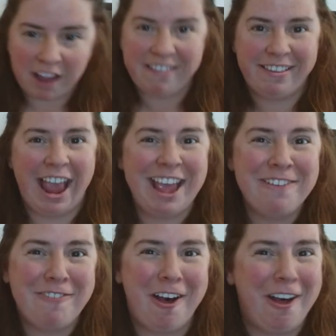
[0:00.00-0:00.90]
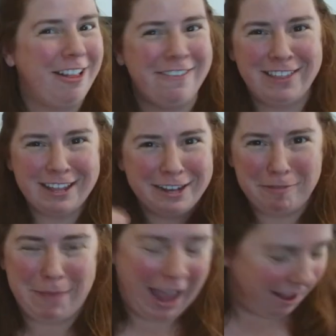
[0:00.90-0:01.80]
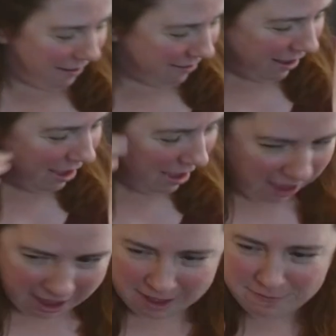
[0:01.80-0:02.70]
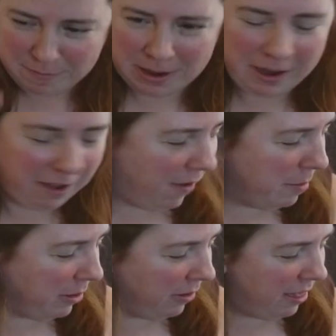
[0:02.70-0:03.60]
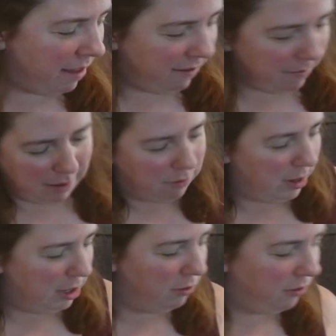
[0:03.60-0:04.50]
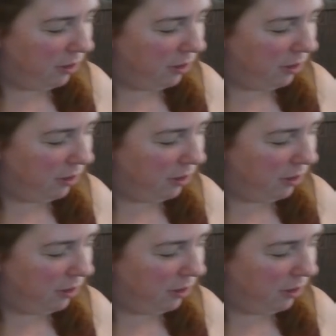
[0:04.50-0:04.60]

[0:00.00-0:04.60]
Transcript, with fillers: save all of the little bags uh, from Paradise Fibers and then sometimes we use